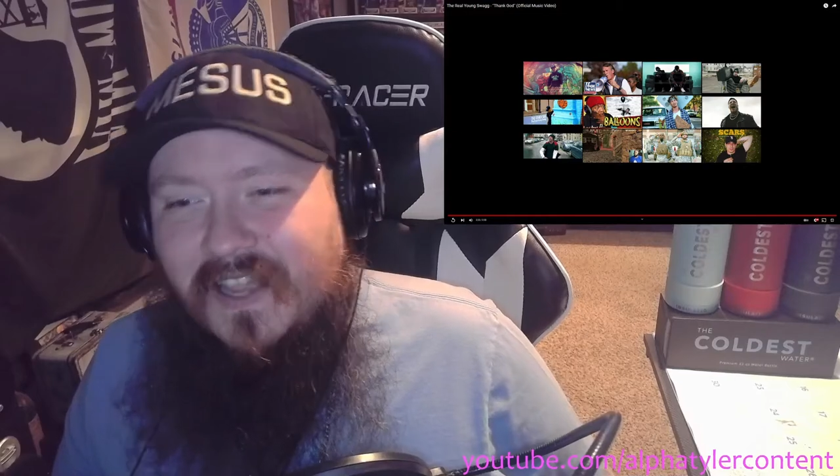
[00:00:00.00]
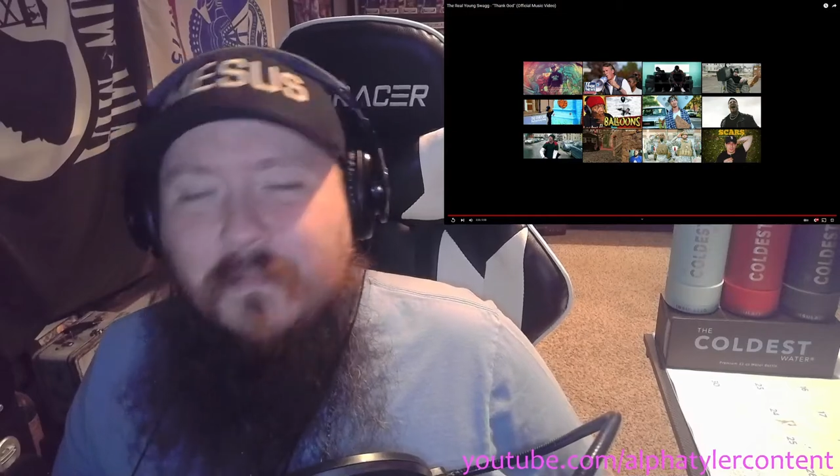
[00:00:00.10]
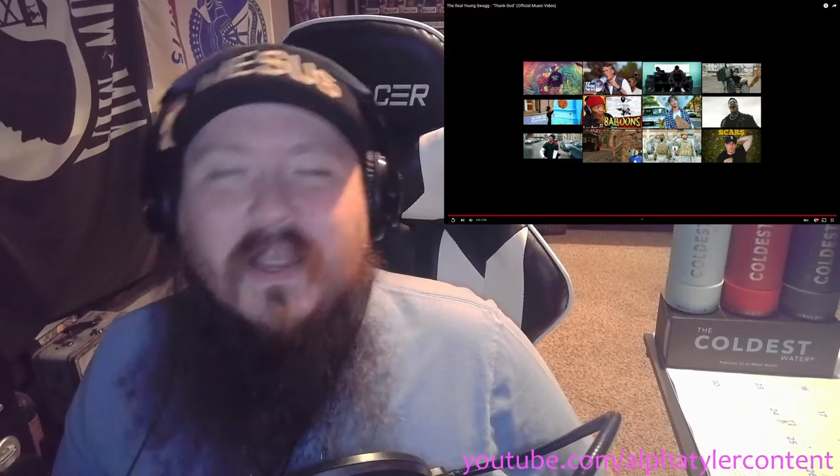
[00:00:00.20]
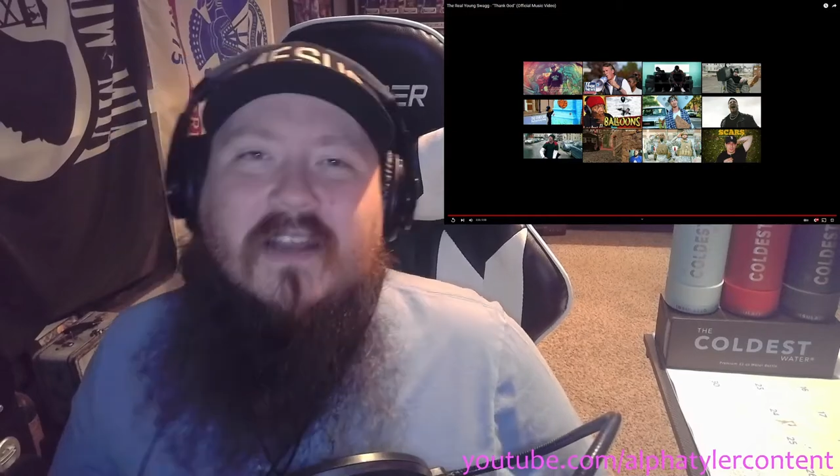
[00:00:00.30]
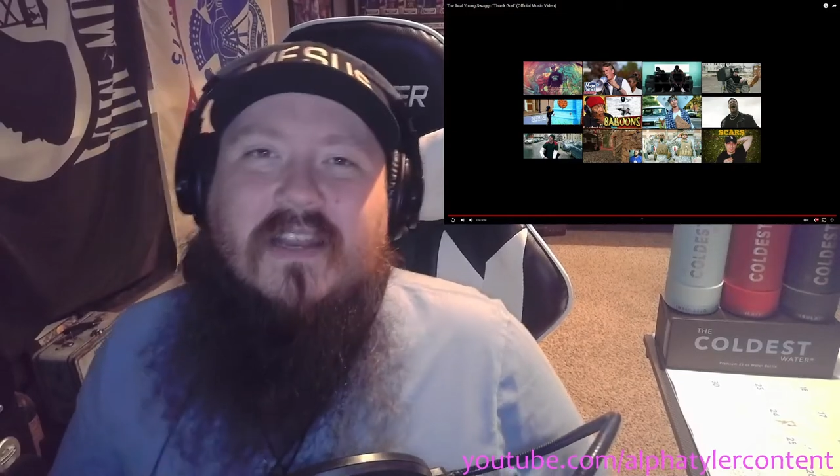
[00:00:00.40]
I
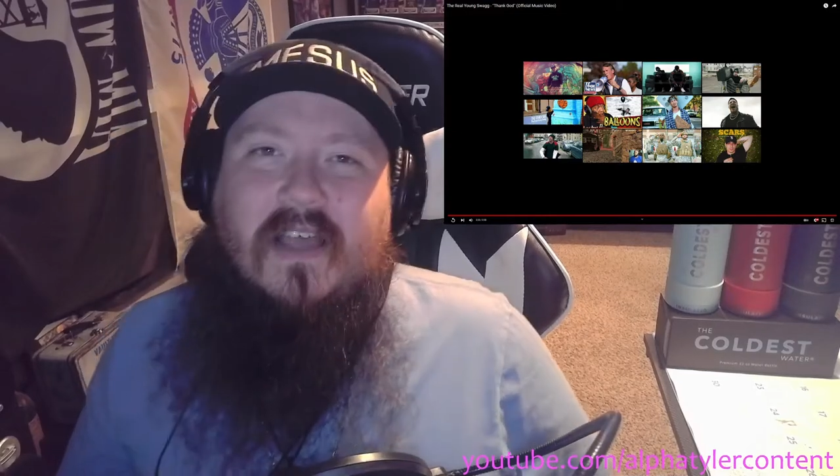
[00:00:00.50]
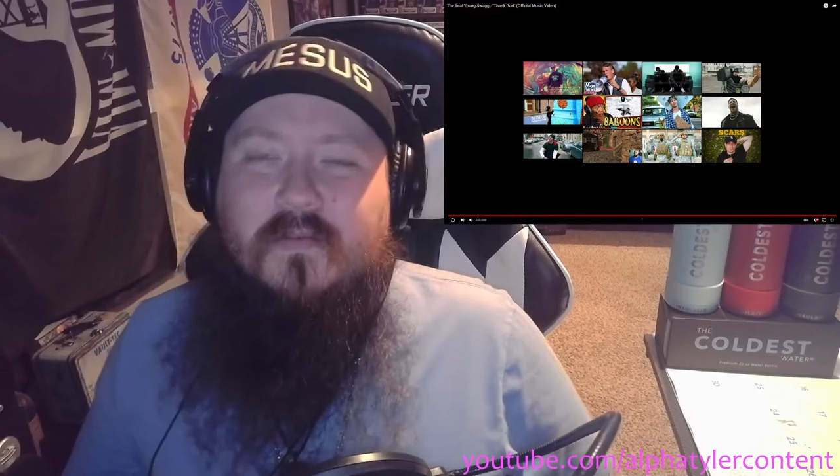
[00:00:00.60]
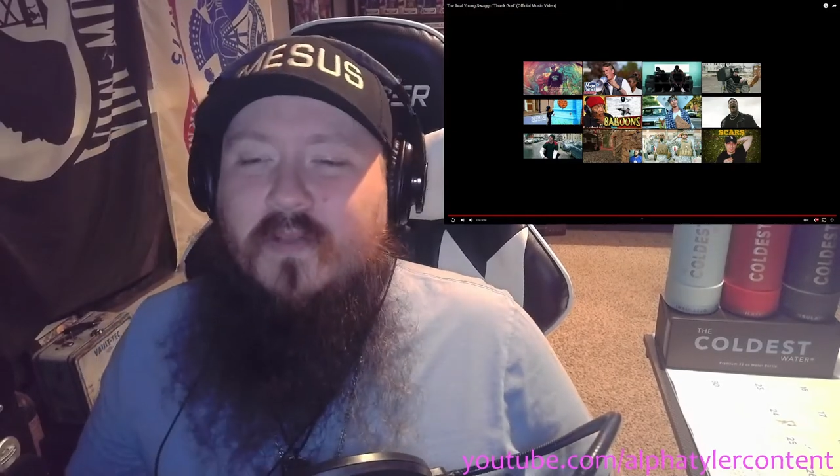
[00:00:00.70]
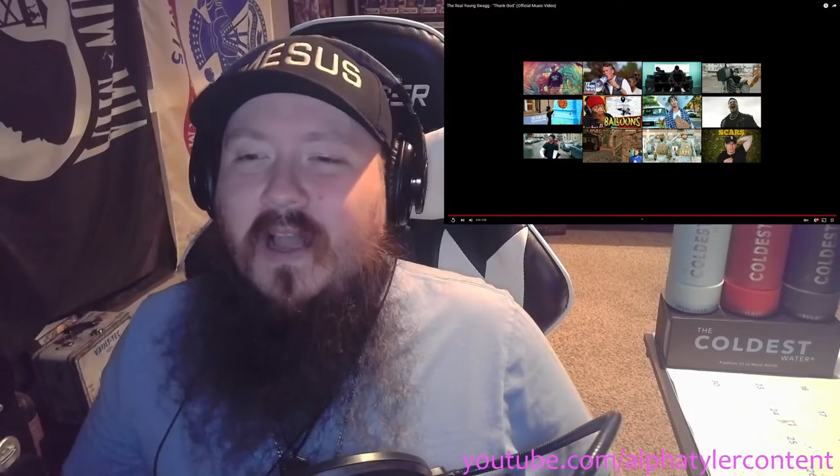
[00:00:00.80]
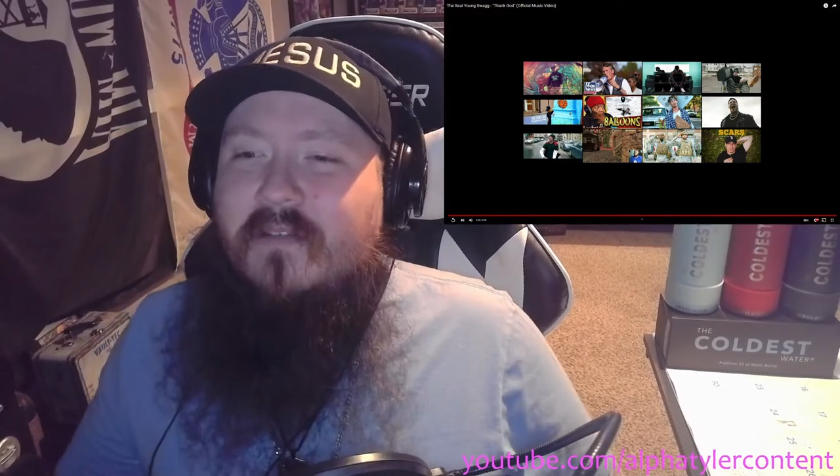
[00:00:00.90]
mean, I, I,
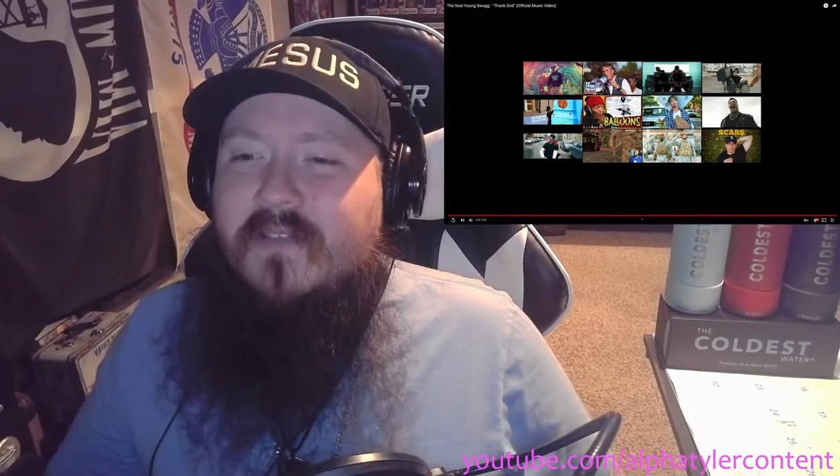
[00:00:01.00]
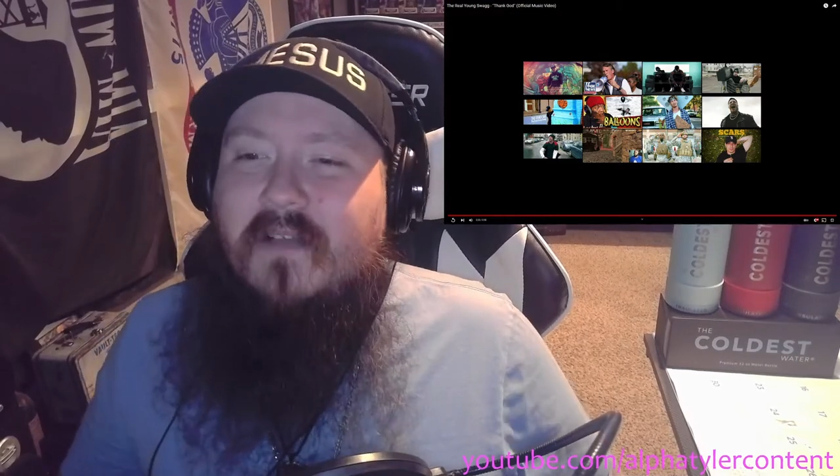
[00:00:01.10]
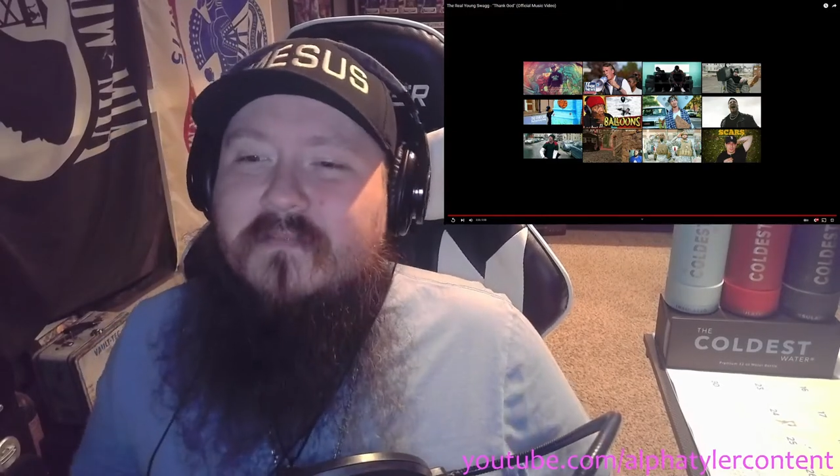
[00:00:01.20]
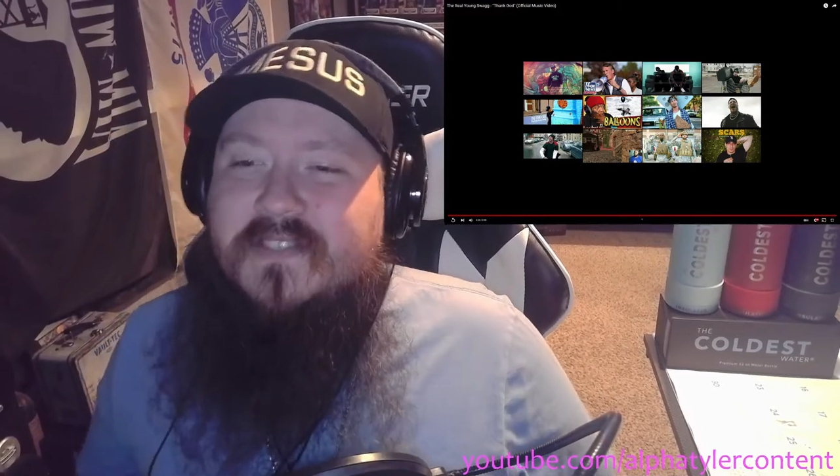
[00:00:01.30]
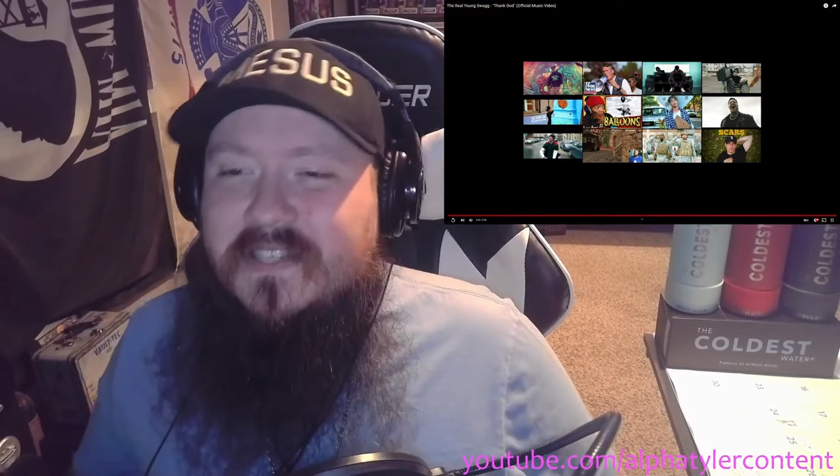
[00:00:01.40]
I've
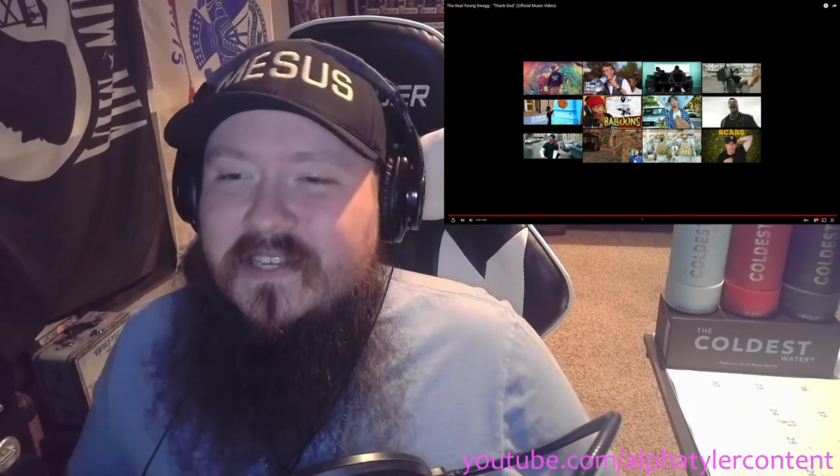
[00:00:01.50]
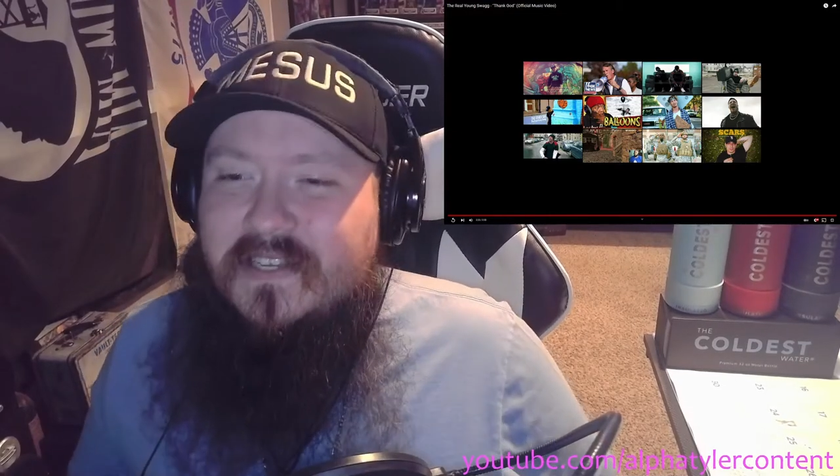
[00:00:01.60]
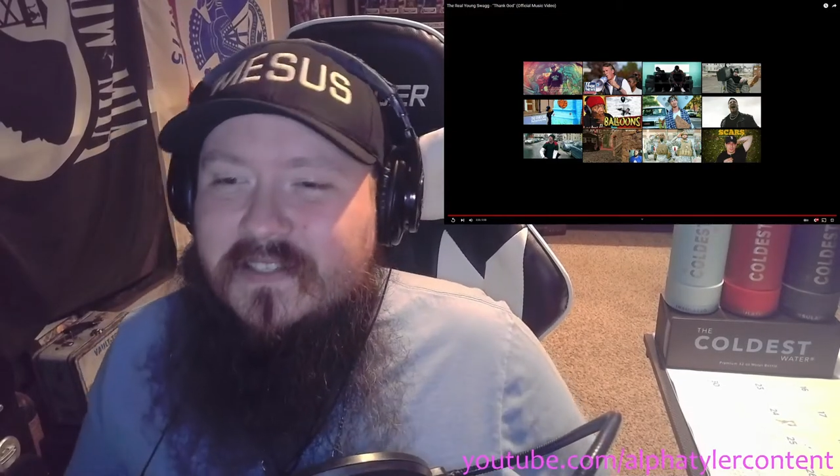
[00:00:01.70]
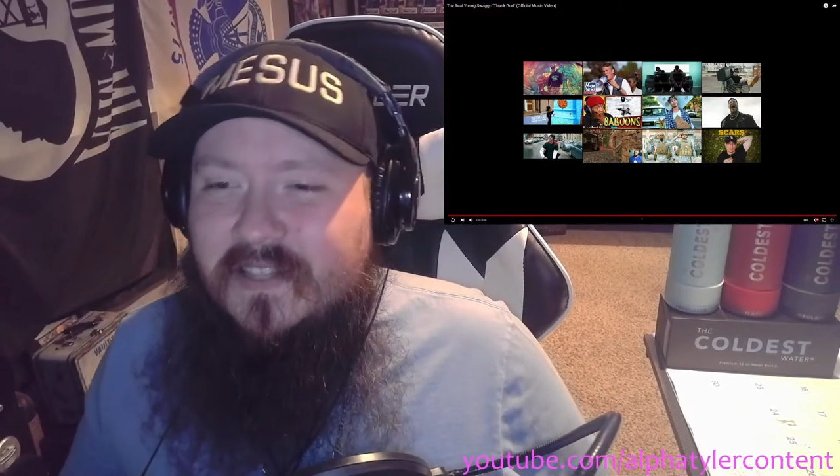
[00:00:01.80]
I've seen